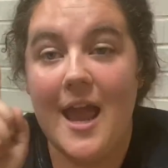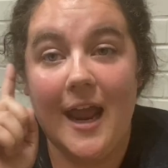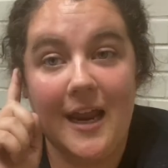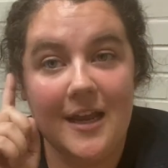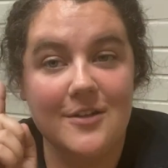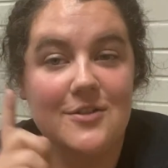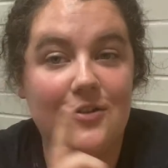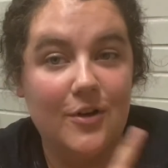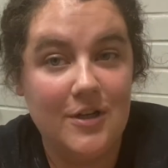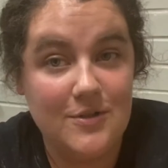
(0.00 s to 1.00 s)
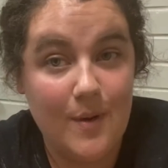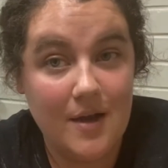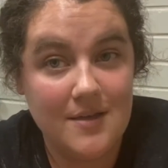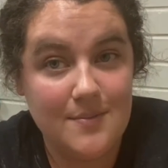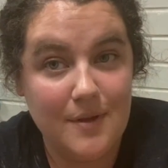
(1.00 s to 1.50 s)
And learning to
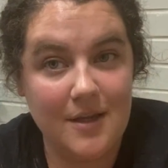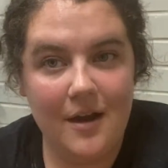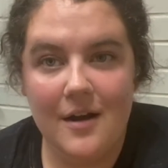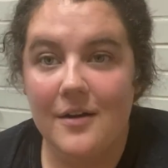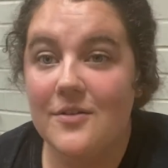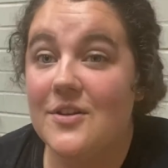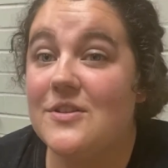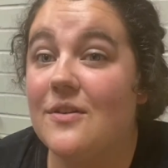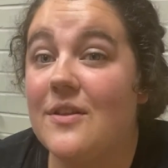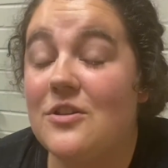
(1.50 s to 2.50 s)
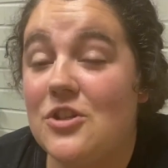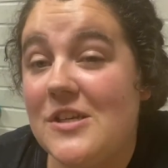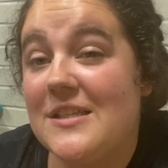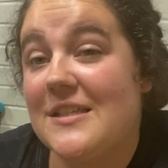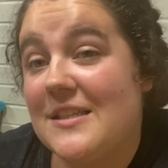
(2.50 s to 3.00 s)
walk is really hard. And so
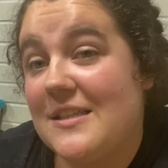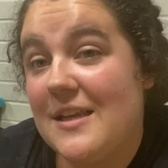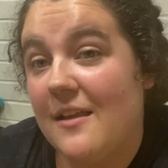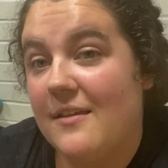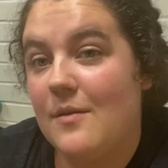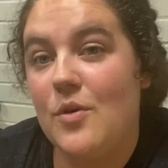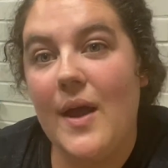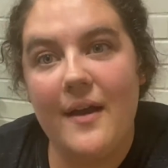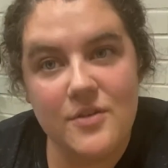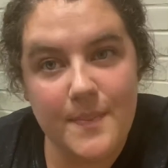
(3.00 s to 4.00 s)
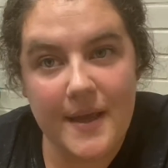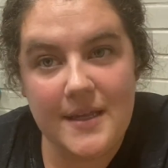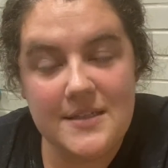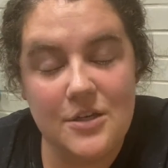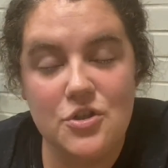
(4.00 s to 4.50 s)
Jesus is telling them you have to pay
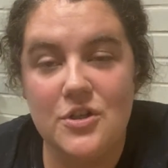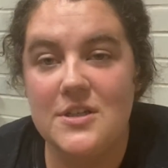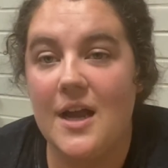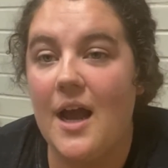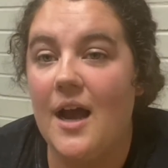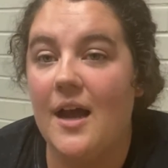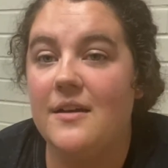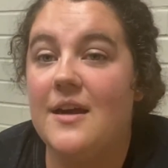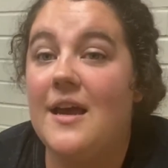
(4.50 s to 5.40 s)
attention to God.